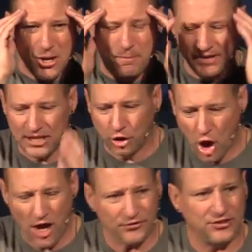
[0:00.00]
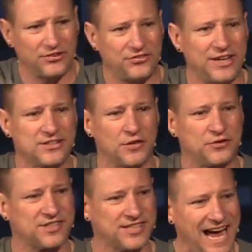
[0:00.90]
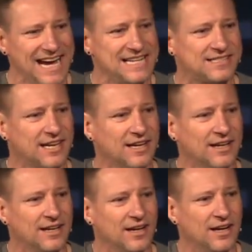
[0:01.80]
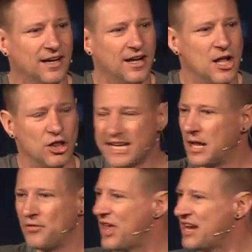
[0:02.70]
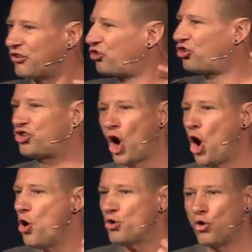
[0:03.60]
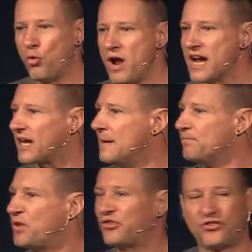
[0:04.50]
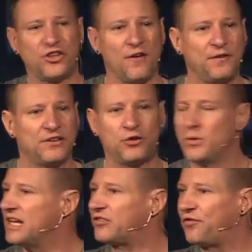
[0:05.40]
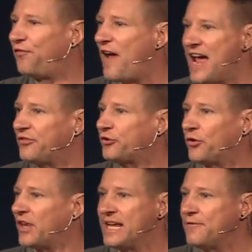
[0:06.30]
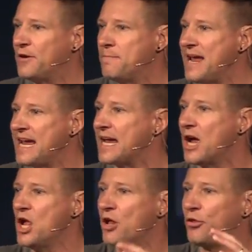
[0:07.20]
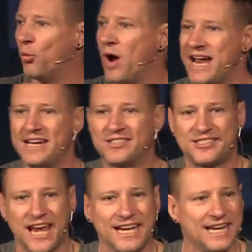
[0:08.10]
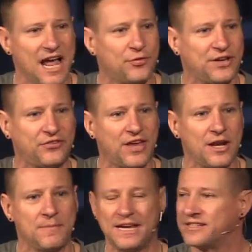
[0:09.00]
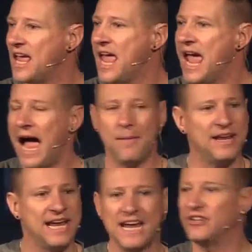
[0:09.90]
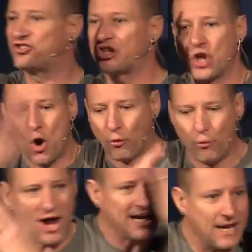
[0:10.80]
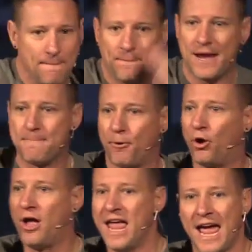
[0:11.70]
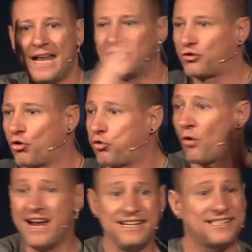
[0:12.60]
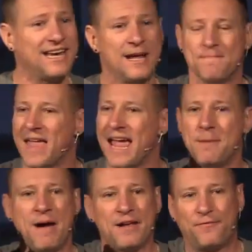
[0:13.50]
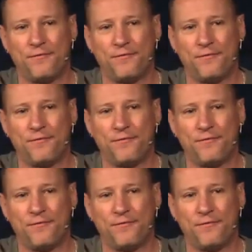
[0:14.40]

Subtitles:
but he lost his sense of sight. That is so quick. The stuff he's doing, it's faster than even me. The way he's taking out these enemies, he is just wrecking people, and it's crazy, and my